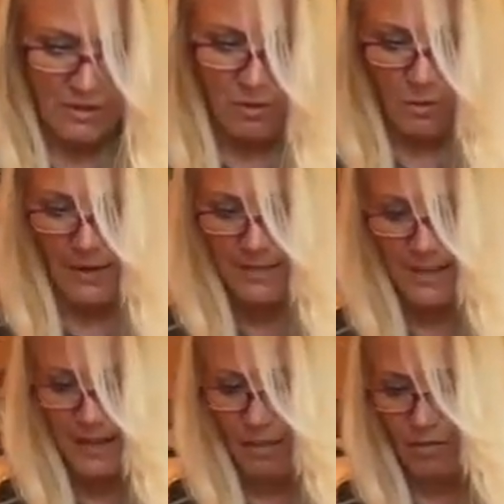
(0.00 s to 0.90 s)
is get a
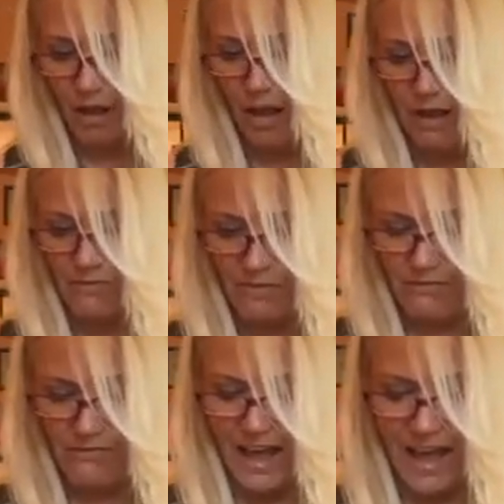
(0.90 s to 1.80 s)
lot of the
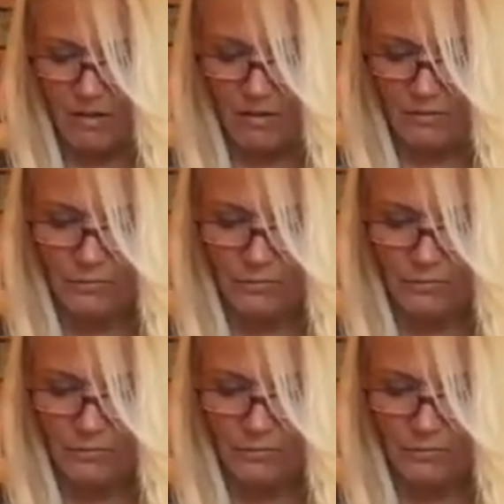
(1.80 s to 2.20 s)
fat off,